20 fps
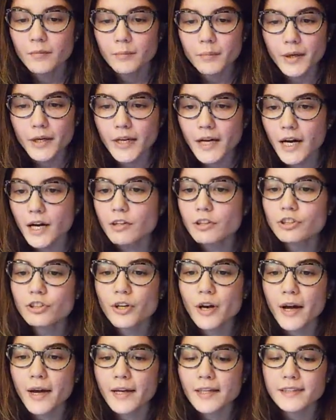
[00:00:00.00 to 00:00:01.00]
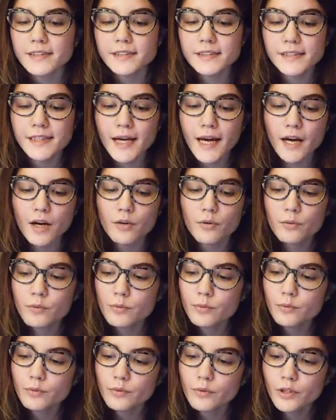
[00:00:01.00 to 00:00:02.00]
but I'll try and see how,
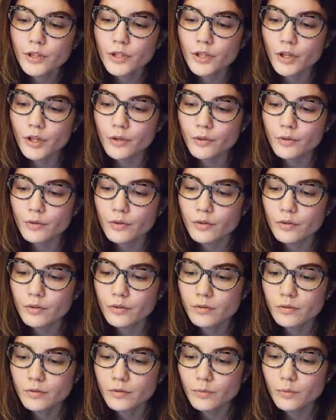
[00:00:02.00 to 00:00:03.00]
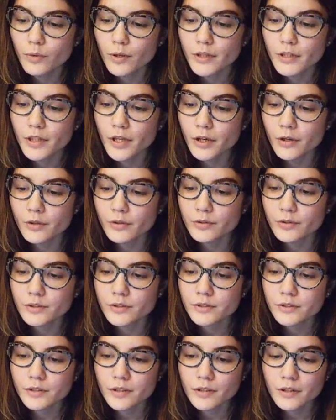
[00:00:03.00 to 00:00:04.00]
you know, one
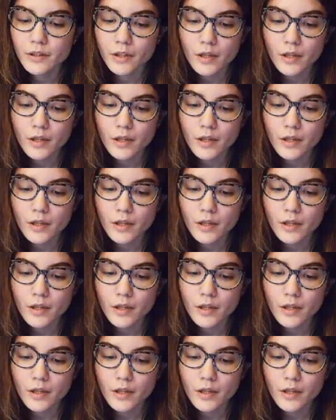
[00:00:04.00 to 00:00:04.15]
goes.